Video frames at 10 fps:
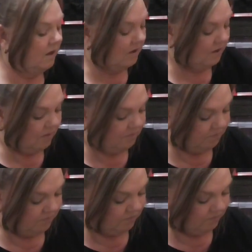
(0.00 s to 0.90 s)

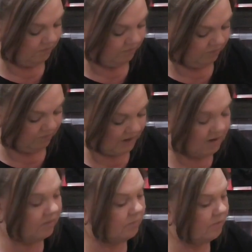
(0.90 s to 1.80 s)

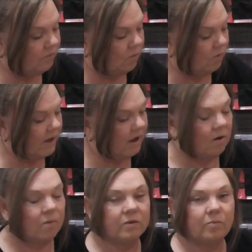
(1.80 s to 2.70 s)
Even before that
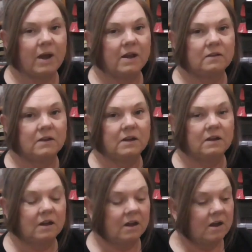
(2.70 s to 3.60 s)
I was
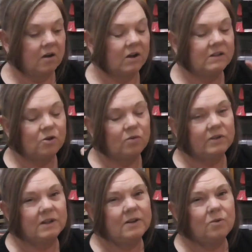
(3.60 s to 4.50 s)
painting. I
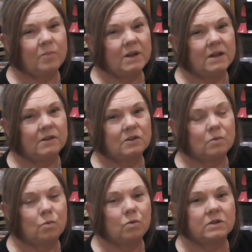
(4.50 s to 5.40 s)
delved a little bit into
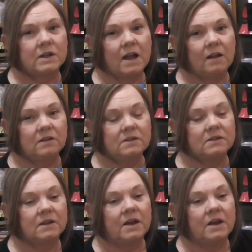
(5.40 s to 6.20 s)
watercolours.